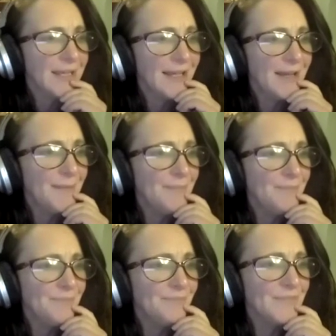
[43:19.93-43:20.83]

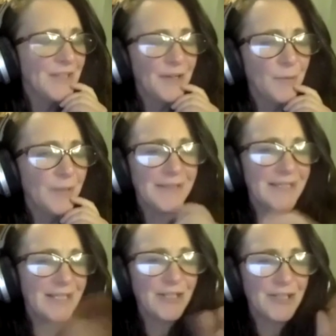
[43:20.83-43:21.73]
you know, one of the
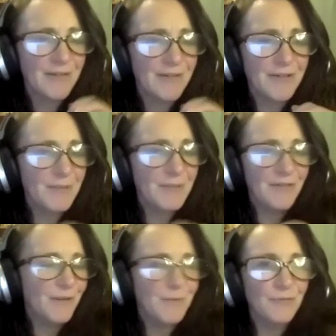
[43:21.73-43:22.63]
teachers asked me if
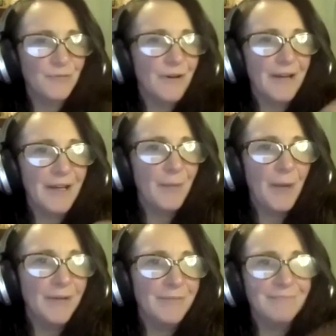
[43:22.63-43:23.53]
I was all right
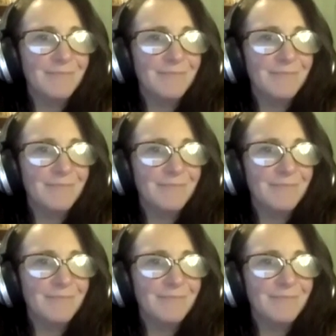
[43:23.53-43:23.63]
about